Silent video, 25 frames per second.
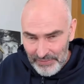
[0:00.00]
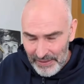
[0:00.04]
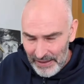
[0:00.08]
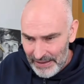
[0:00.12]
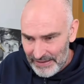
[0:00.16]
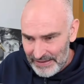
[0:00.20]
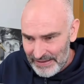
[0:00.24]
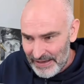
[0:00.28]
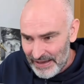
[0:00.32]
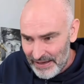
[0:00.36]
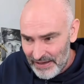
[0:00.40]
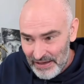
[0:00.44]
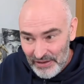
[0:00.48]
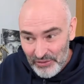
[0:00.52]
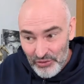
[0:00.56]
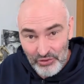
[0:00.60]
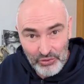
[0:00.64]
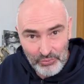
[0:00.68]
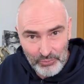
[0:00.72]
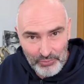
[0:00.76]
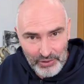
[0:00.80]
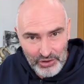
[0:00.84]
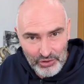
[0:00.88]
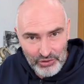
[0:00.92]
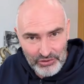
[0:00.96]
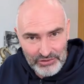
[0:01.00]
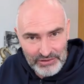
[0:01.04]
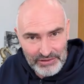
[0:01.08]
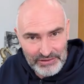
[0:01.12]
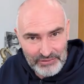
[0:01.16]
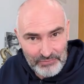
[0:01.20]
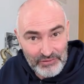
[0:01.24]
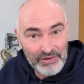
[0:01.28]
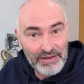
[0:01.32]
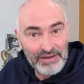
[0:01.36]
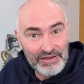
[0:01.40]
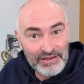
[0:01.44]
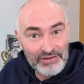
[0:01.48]
Let's take a look because
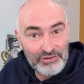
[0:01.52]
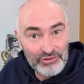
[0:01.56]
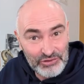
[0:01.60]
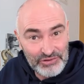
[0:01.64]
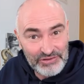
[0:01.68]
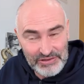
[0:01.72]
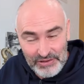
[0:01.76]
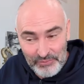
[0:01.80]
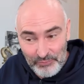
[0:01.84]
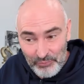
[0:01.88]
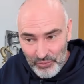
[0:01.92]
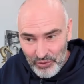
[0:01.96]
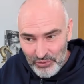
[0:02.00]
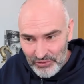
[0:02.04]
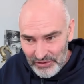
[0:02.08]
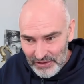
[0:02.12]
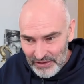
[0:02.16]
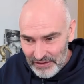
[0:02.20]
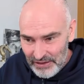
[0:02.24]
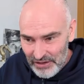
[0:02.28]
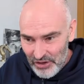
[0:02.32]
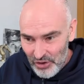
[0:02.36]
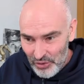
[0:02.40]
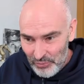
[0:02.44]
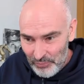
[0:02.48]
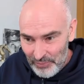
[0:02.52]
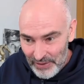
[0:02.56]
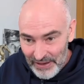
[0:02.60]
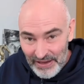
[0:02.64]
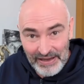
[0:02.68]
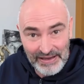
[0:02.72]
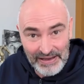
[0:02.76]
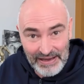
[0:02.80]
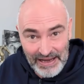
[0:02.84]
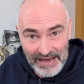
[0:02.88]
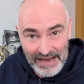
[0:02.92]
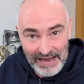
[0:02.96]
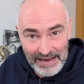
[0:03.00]
it's very interesting both in the opening